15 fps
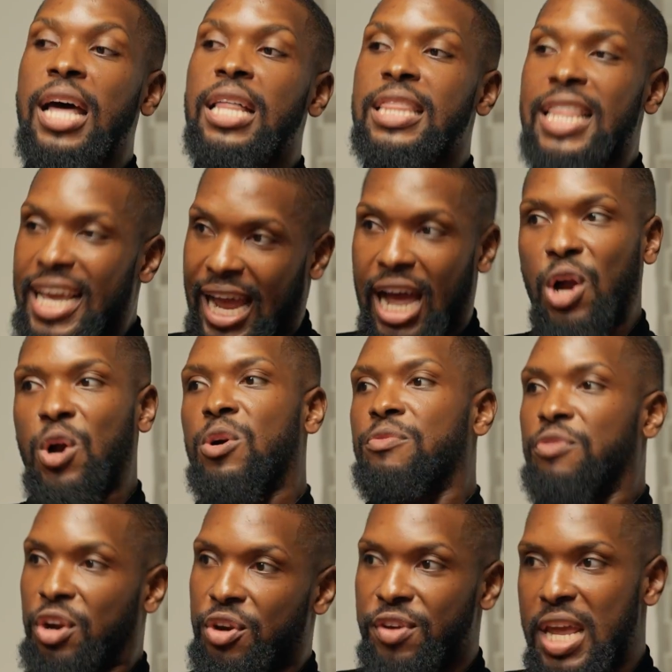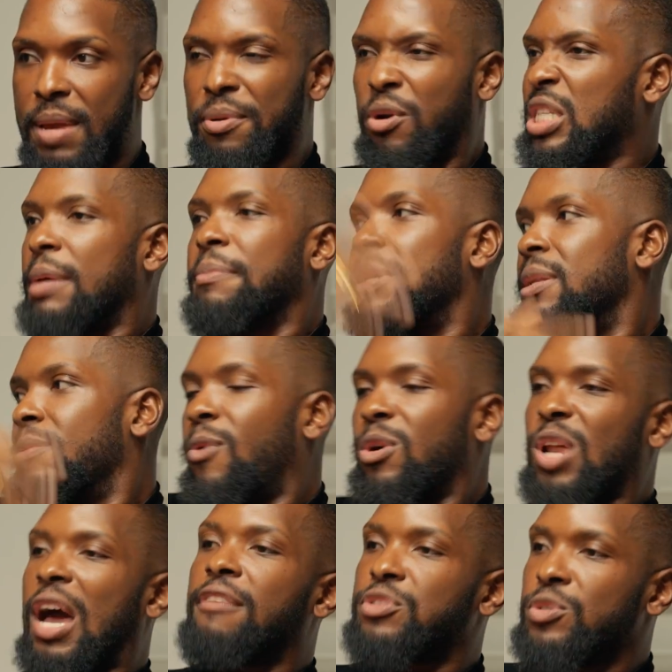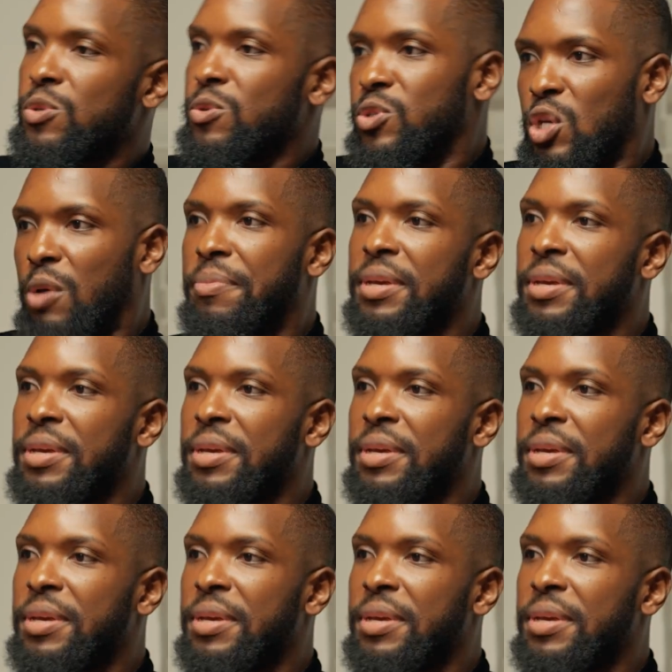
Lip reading: They can create, because I mean, what do I have to lose? You're